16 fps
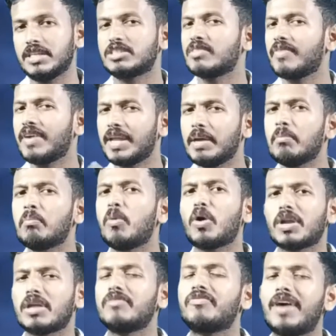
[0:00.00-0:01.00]
It's a very
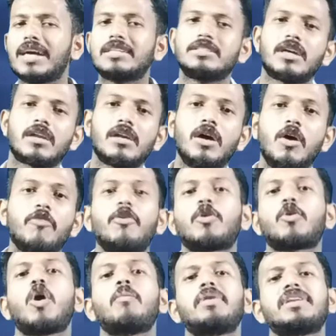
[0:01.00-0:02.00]
important factor
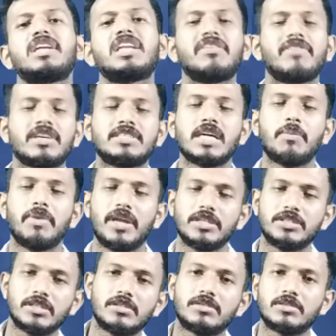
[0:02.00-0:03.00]
for competitive
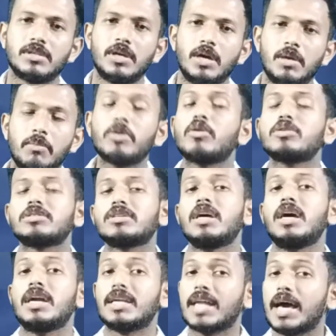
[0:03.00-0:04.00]
examinations because
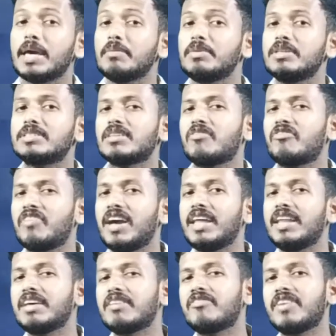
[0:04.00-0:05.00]
time is a
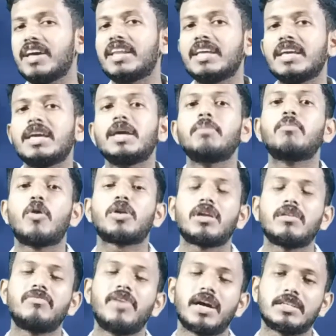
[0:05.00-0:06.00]
very, very
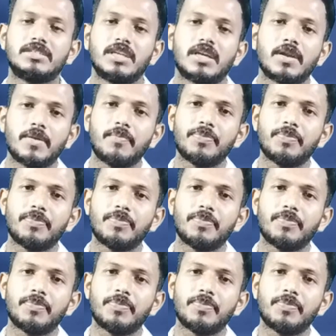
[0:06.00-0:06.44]
important factor.